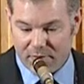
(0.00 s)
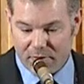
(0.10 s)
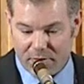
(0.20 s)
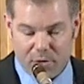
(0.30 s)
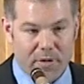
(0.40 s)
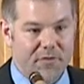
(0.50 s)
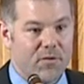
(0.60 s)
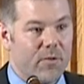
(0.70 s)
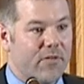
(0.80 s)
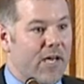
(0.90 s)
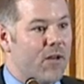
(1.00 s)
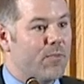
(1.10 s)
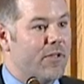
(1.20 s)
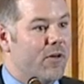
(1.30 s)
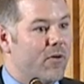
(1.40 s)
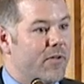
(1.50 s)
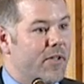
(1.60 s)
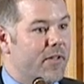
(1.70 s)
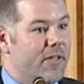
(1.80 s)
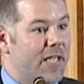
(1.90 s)
So the question was, how do we know
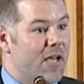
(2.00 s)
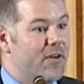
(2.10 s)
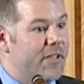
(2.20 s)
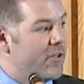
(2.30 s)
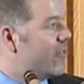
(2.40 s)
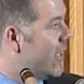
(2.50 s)
that the Allen Hills